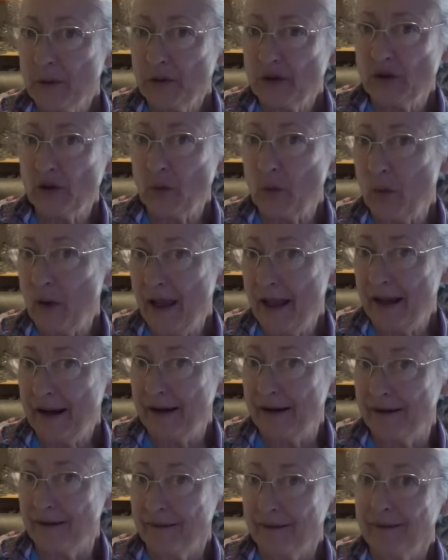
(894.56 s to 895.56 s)
was a
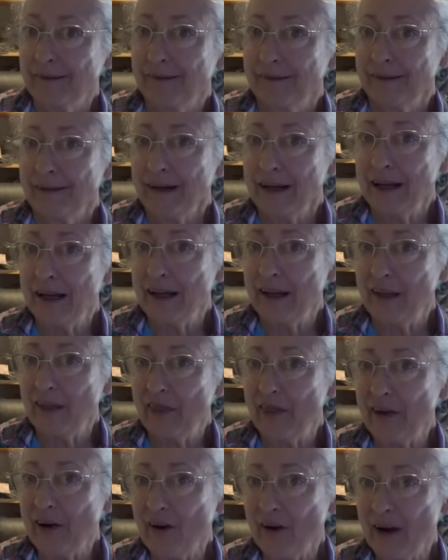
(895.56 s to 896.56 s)
wedding in
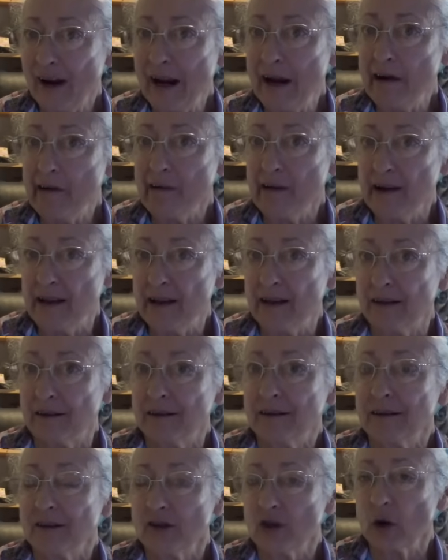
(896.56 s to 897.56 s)
their
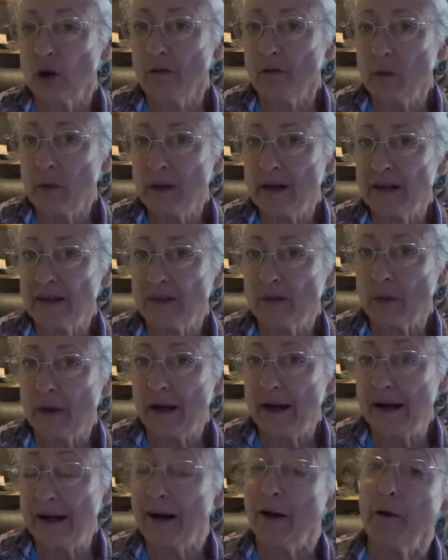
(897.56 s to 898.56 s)
area, Jehovah's Witness
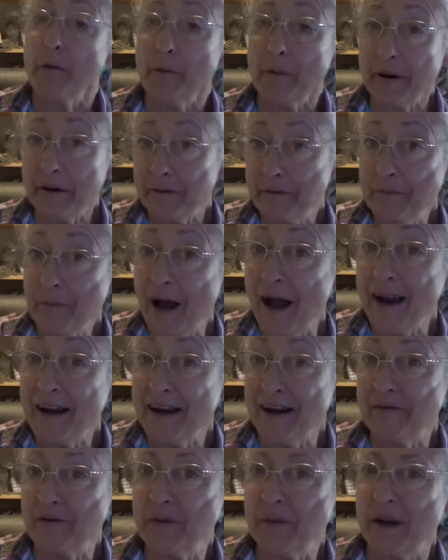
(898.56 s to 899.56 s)
wedding. Now, I want to remind
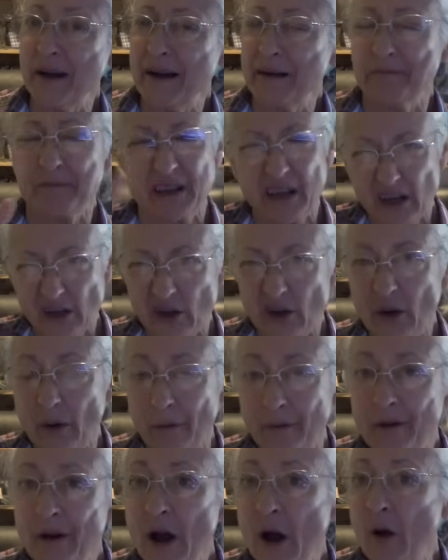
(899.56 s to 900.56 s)
everybody, in case you
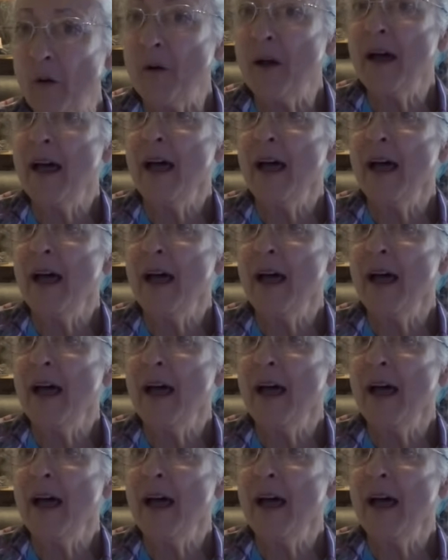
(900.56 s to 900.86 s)
don't know,